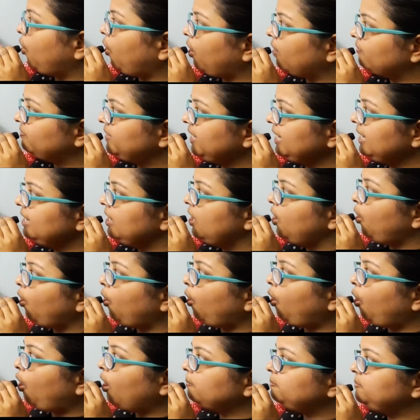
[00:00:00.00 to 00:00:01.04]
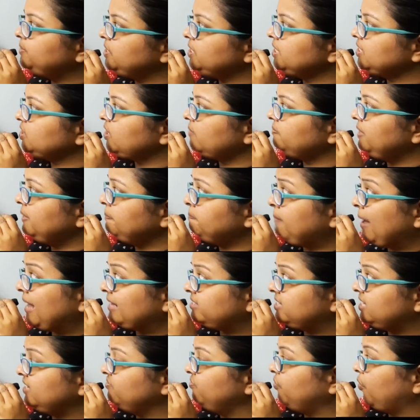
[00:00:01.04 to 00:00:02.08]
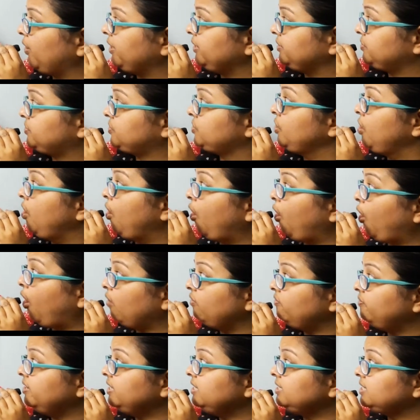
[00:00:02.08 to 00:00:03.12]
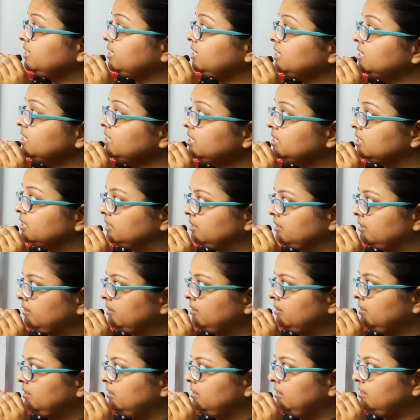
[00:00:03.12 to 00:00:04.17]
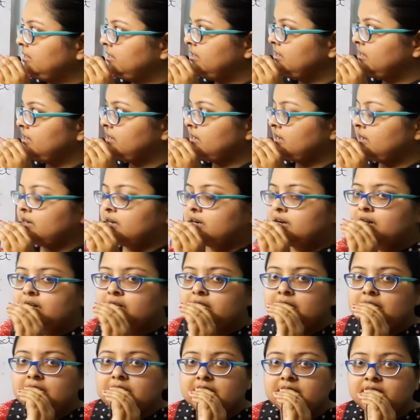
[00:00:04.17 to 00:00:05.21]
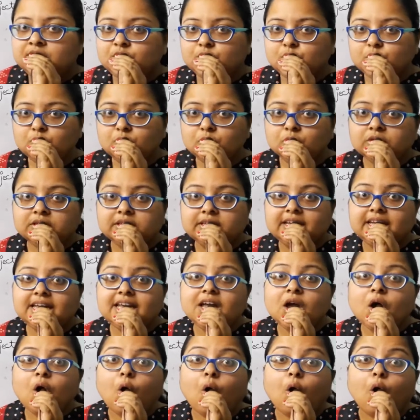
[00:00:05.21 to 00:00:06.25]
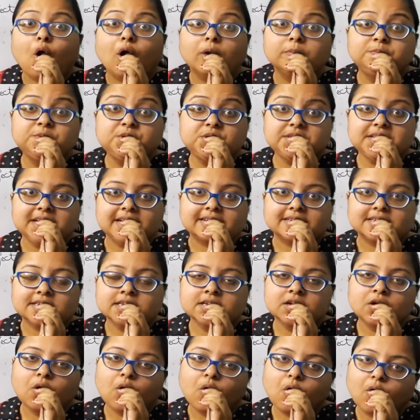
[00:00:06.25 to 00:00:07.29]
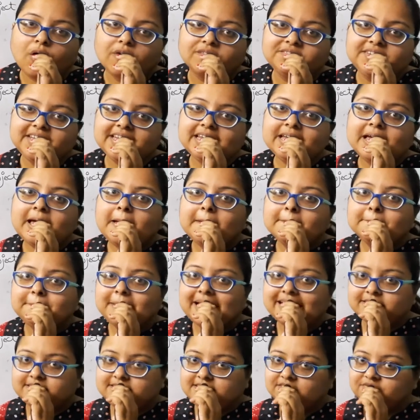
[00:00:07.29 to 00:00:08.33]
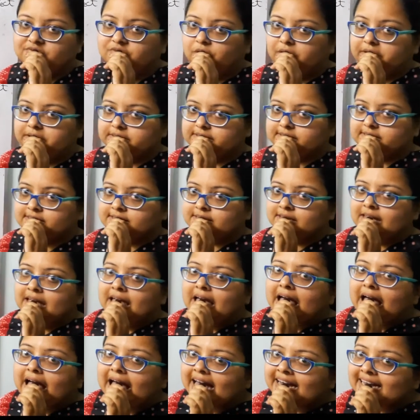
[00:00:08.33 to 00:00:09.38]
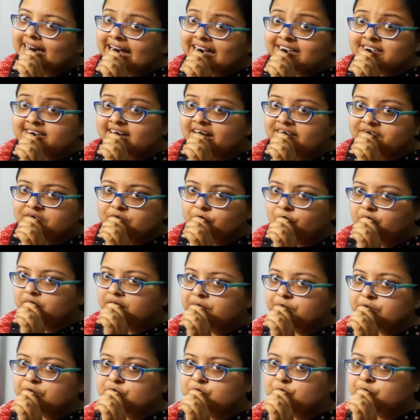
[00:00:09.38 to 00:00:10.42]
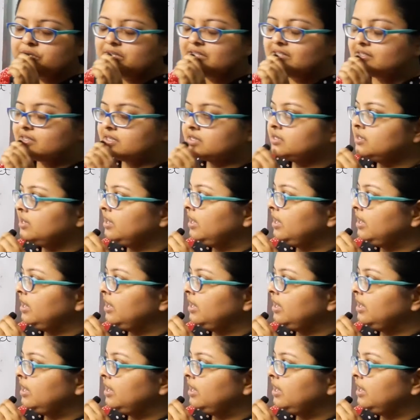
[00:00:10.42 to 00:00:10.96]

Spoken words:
of the object of the passive voice, or will turn into the object of the passive voice. And as I have told you, students,